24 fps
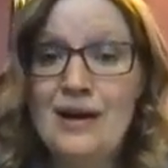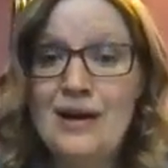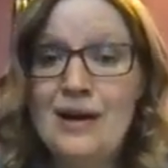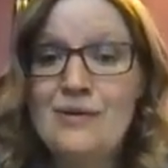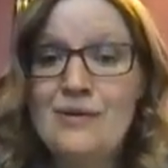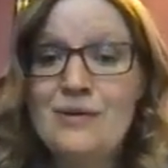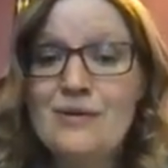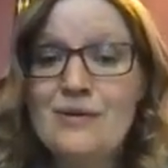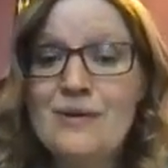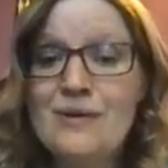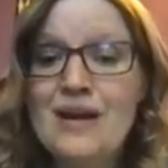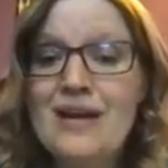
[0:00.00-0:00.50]

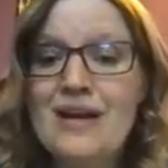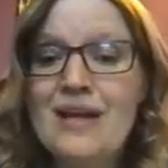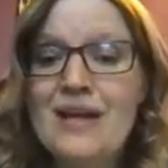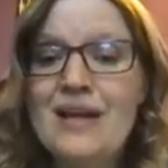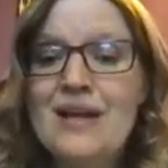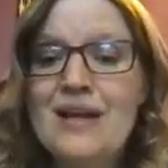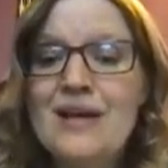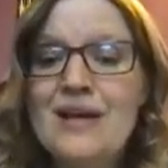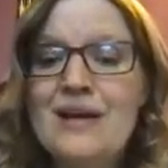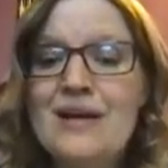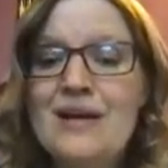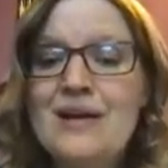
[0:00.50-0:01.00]
Are we
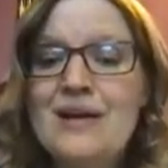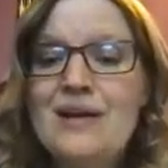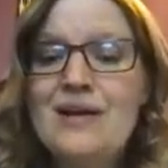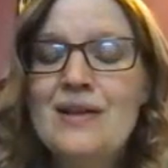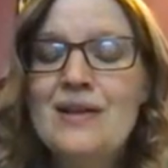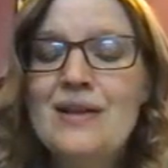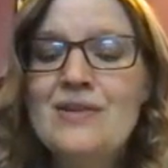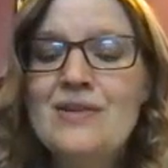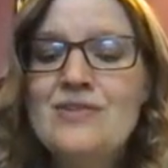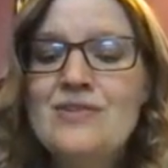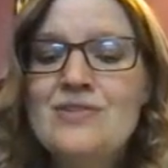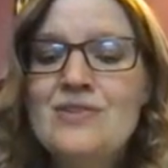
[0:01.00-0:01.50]
ready?
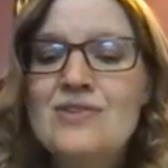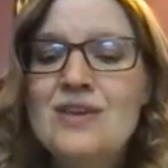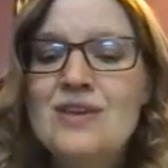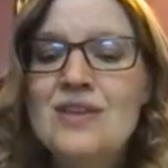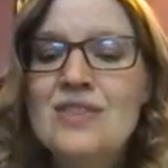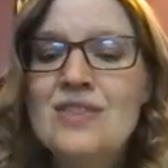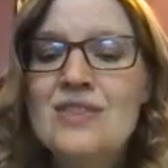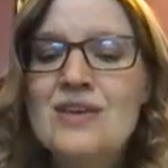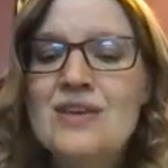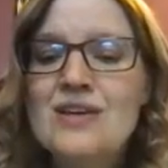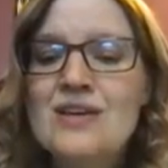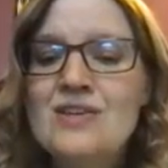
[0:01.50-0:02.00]
Let's see.
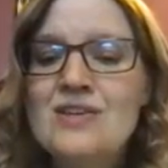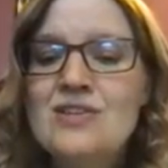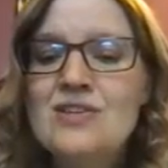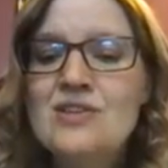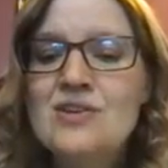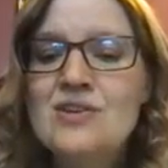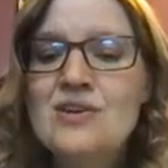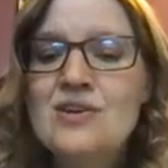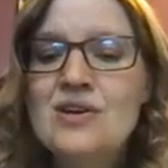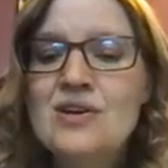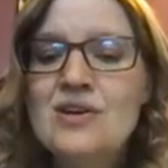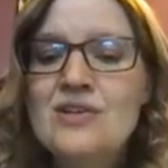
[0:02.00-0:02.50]

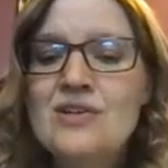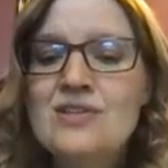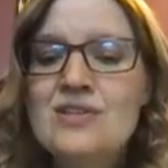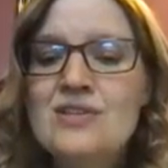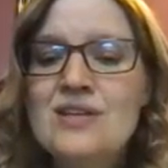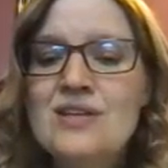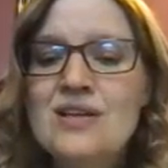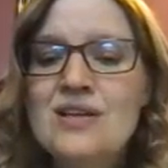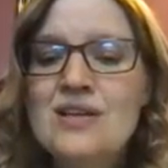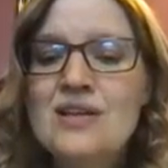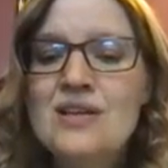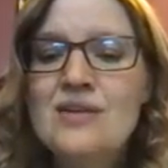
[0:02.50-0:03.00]
This
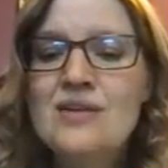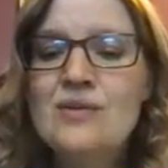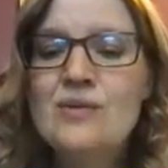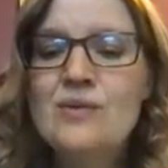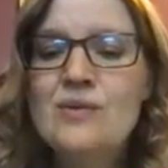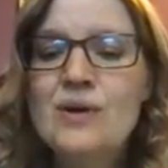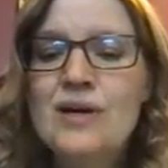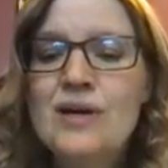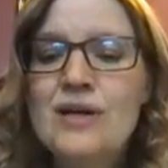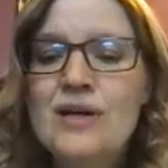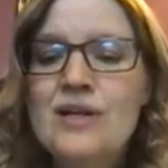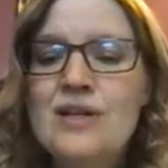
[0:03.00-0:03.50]
looks
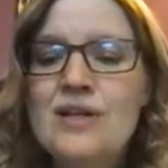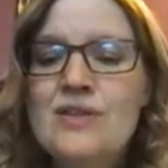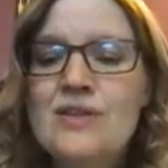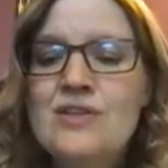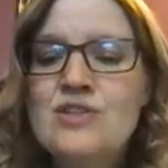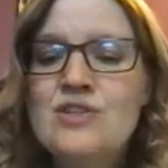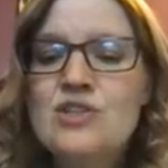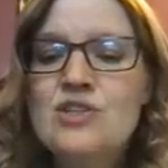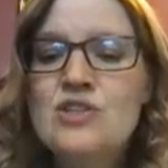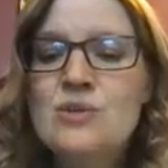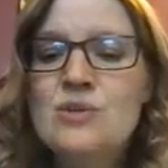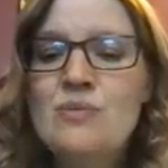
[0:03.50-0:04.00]

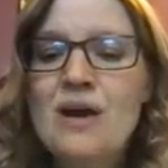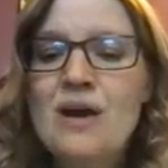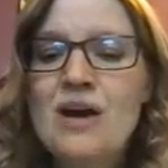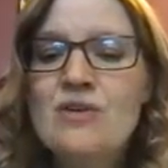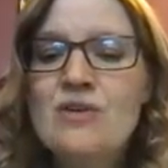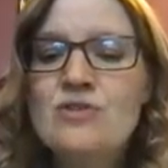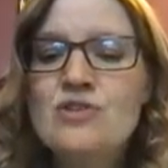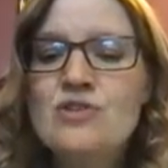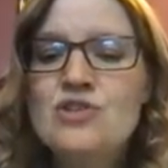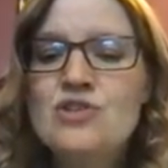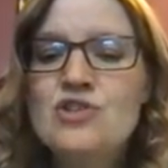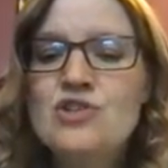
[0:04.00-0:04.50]
this is
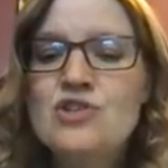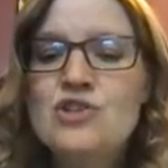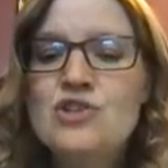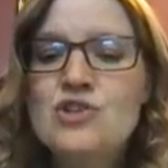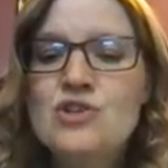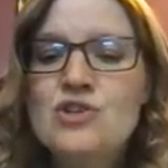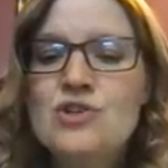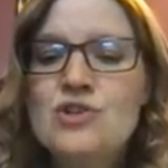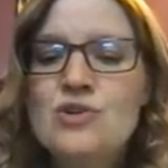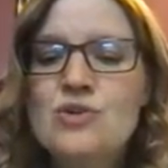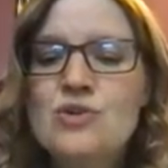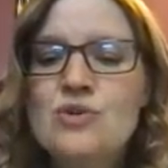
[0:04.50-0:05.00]
about
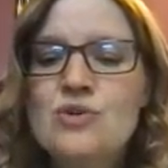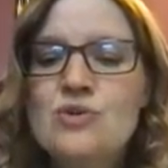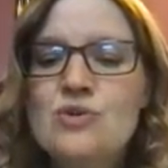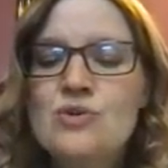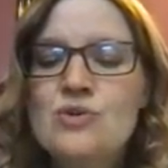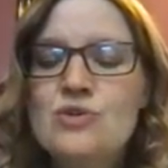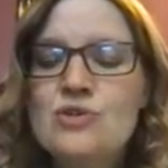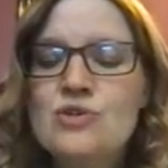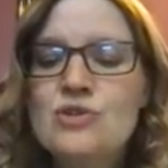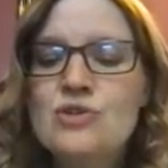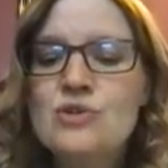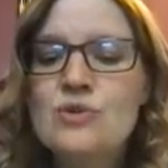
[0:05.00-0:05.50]
2
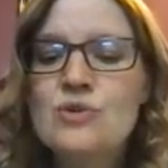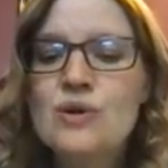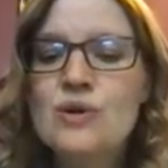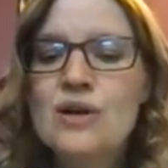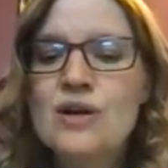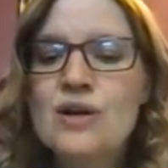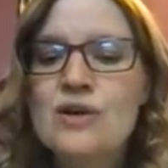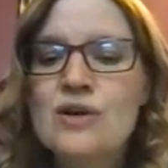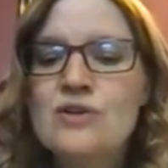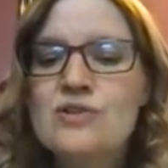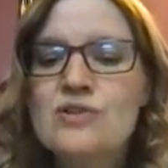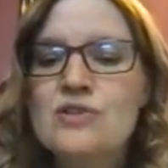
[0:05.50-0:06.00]

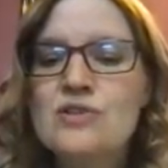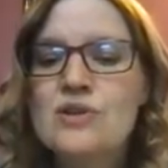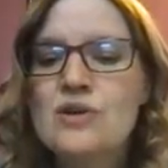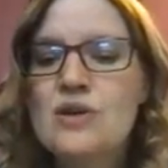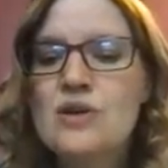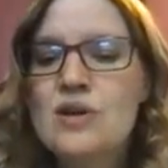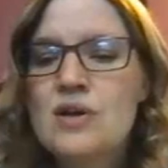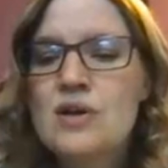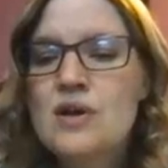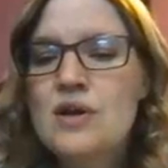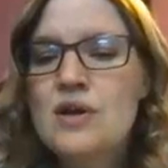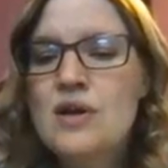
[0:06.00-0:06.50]
squares.
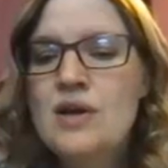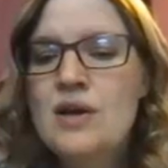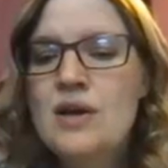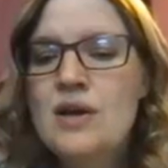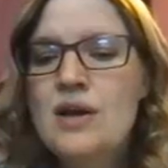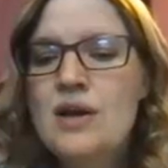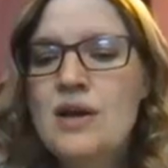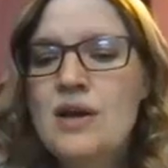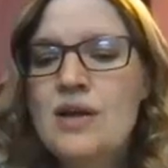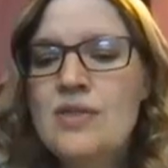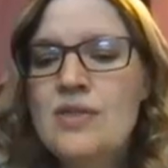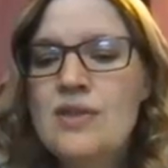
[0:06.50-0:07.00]

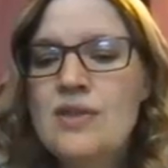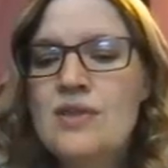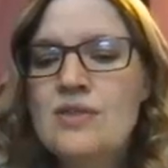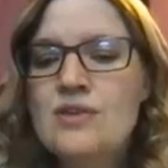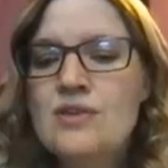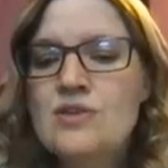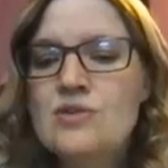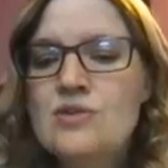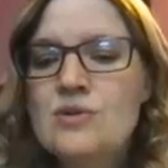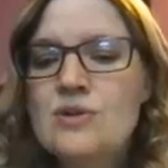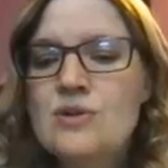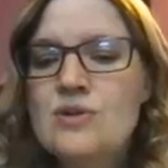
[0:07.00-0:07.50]
And then
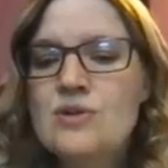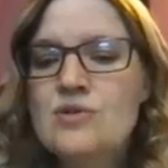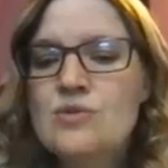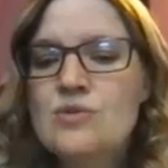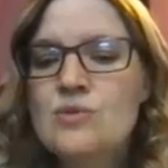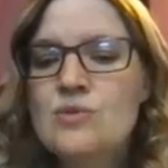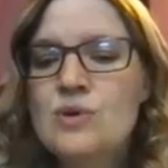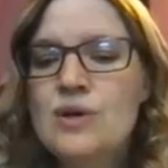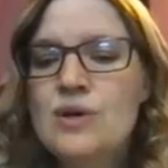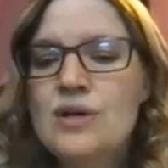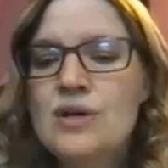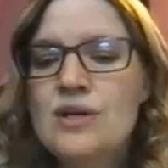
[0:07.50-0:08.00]
this one is
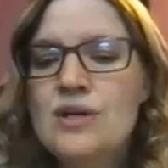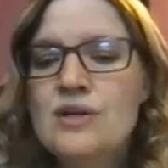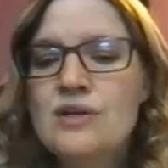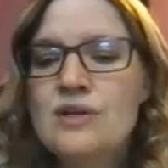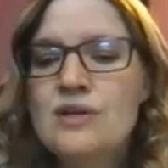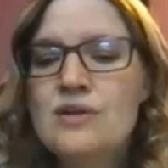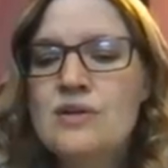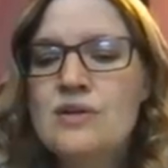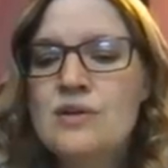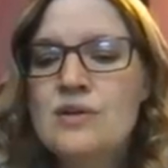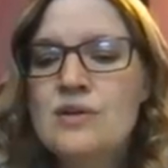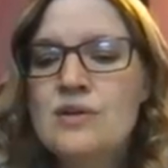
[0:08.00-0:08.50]
1,